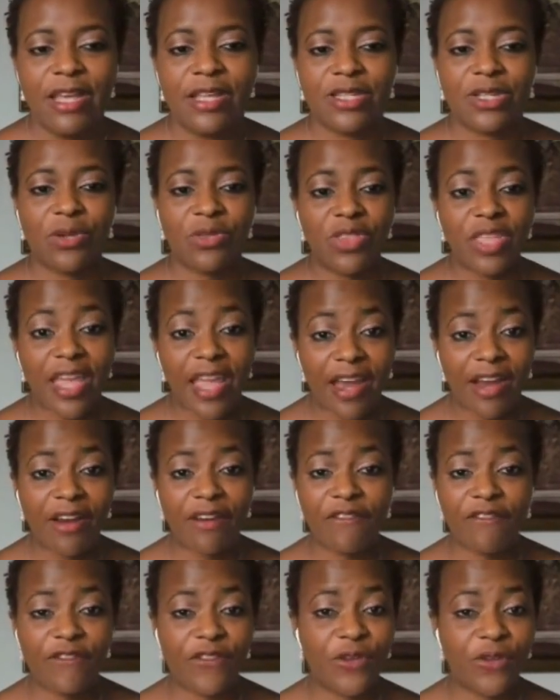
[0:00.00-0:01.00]
So here
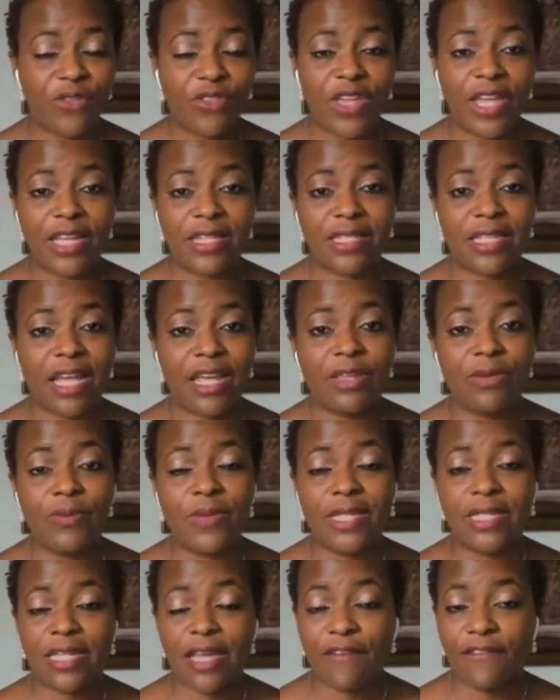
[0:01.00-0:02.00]
are a few things that
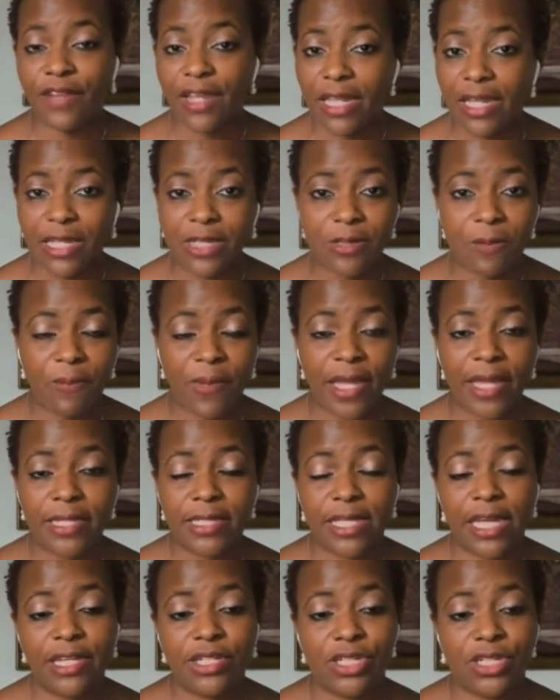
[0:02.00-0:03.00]
we definitely need to pay
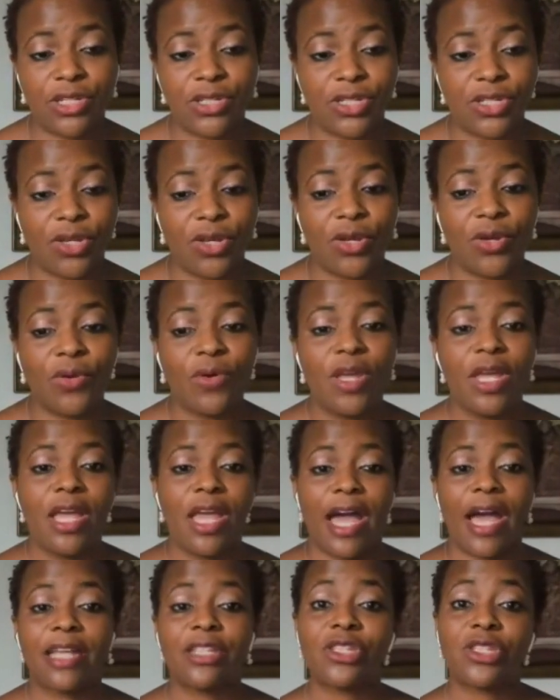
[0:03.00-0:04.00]
attention to
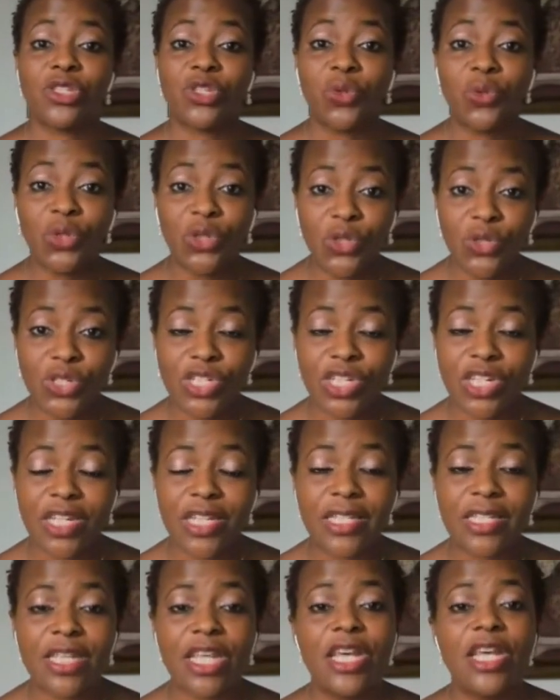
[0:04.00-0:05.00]
as
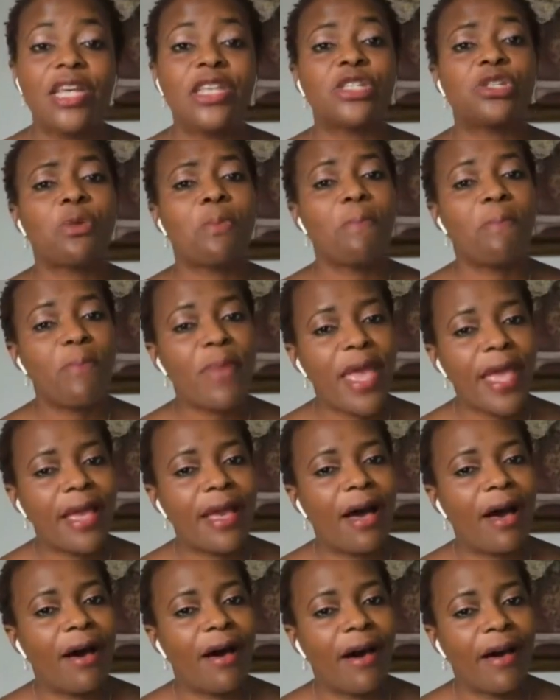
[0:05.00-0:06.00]
solutions to make
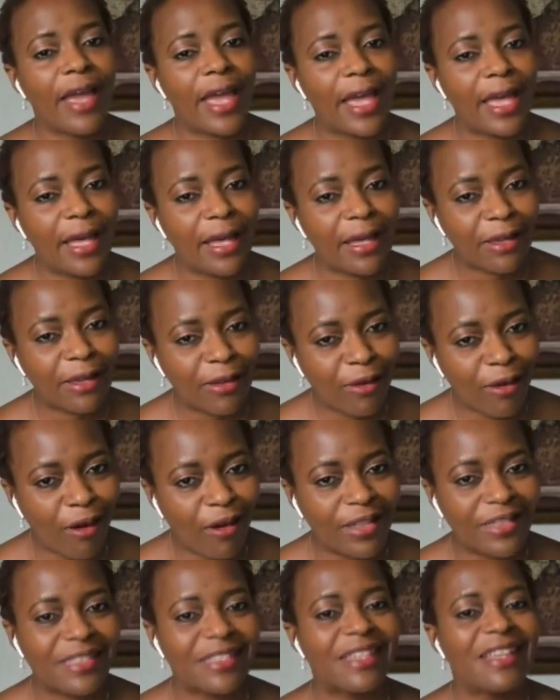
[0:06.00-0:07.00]
our
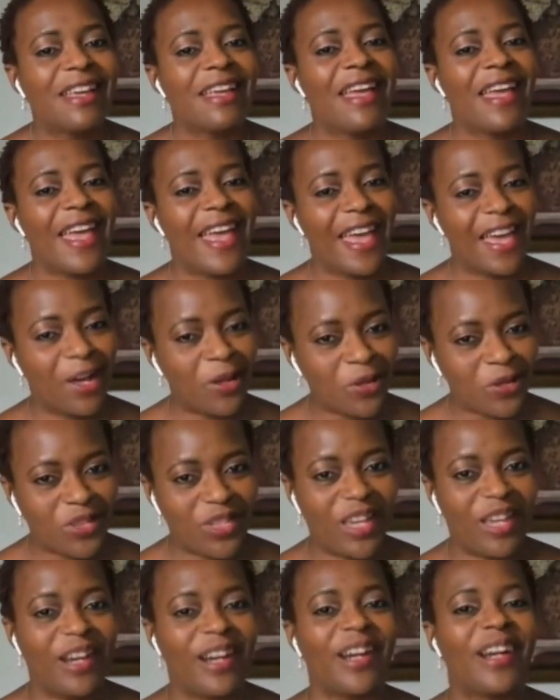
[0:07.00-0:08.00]
gut
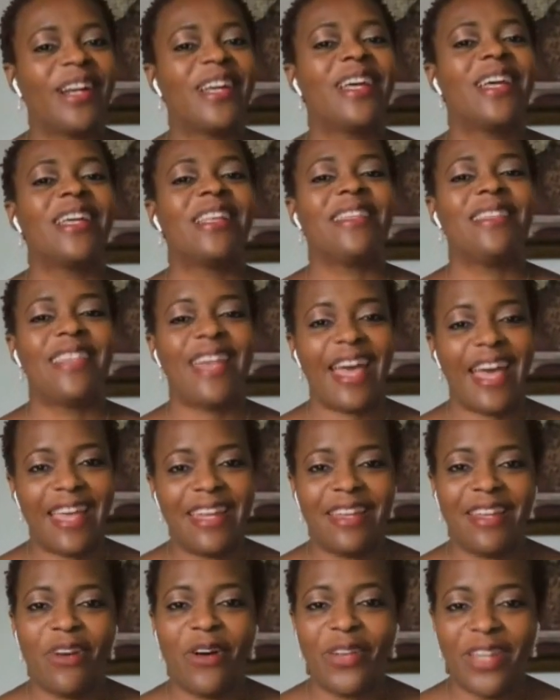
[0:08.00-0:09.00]
healthier
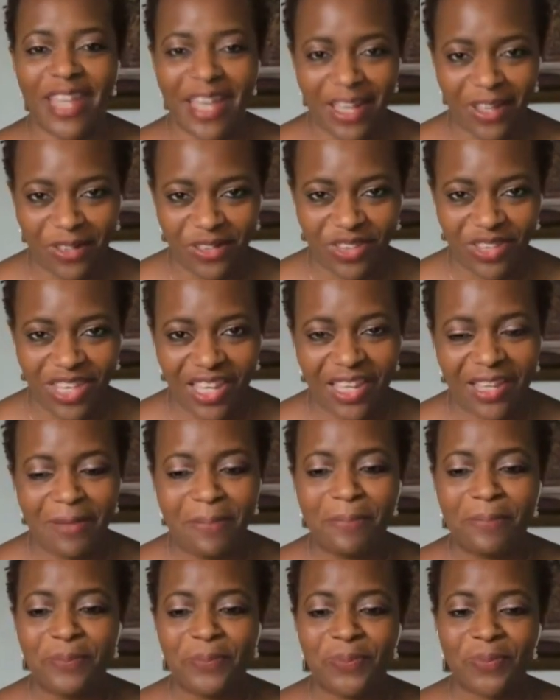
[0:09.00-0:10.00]
than unhealthy.